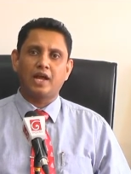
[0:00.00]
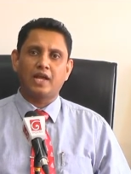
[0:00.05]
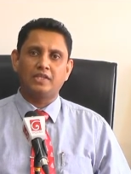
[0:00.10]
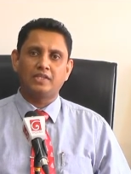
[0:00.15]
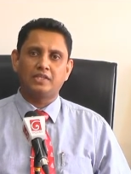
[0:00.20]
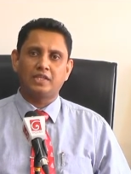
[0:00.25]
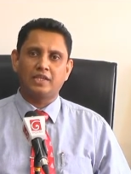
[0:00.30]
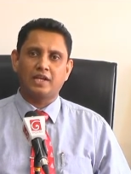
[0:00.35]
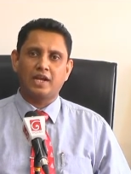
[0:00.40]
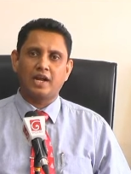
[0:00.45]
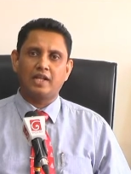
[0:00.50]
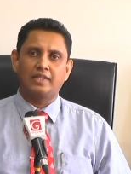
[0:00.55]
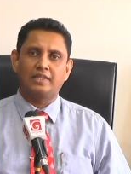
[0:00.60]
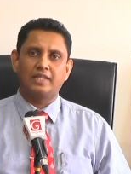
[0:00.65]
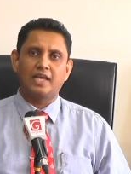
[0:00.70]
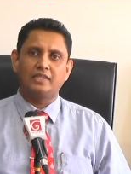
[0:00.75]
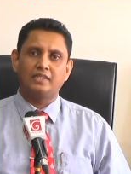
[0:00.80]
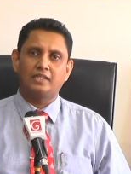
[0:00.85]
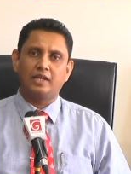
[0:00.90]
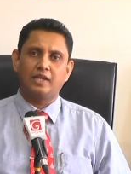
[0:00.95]

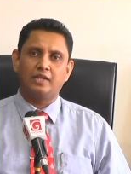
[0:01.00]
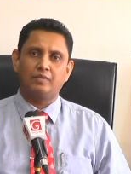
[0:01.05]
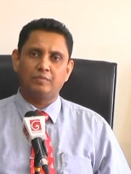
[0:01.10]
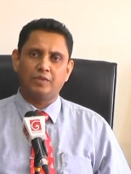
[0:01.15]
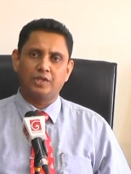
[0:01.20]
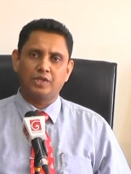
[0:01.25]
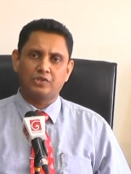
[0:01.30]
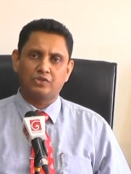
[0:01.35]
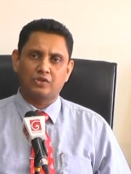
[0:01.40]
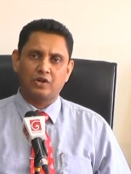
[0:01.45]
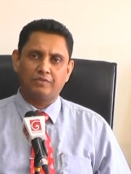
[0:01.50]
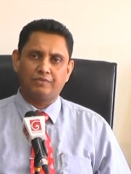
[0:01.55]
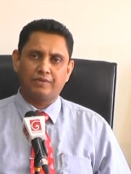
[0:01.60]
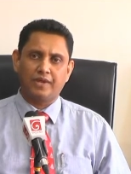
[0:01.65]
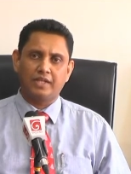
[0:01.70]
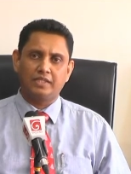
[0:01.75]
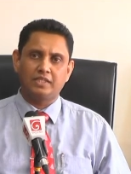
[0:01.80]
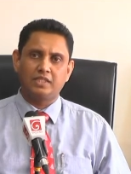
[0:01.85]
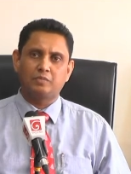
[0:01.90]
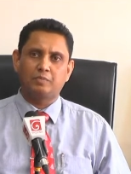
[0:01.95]
Rajasenaratne as the Minister of
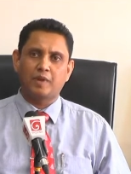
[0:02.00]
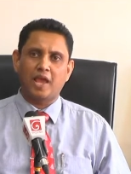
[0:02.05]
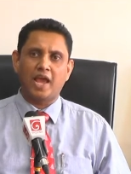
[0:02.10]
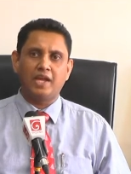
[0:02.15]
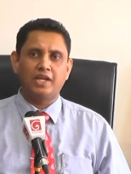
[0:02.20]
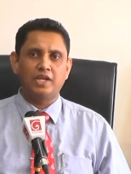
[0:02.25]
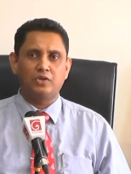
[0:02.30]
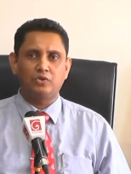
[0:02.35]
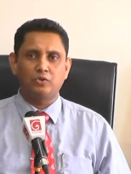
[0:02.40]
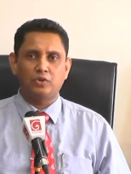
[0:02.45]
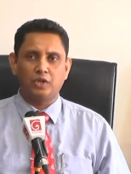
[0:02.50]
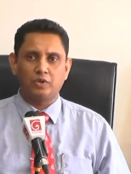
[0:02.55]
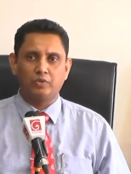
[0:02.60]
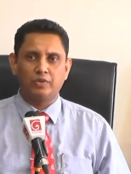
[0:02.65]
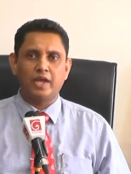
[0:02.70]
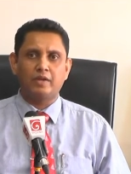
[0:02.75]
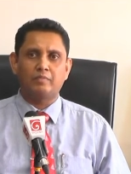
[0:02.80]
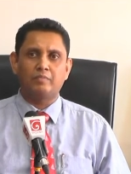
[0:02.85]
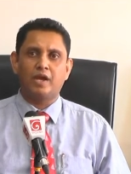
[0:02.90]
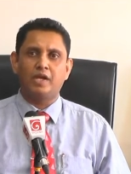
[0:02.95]
Health is planning to
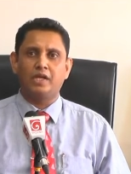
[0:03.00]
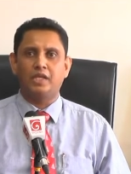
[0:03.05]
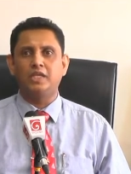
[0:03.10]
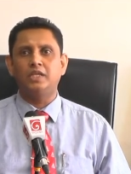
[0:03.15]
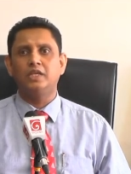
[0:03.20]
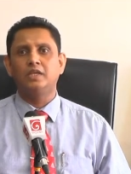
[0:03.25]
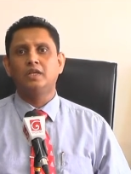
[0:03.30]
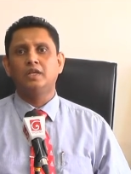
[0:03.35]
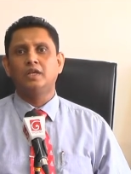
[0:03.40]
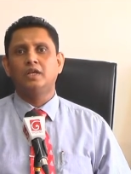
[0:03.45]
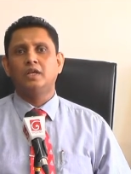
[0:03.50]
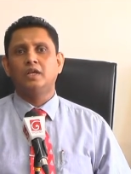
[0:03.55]
give that money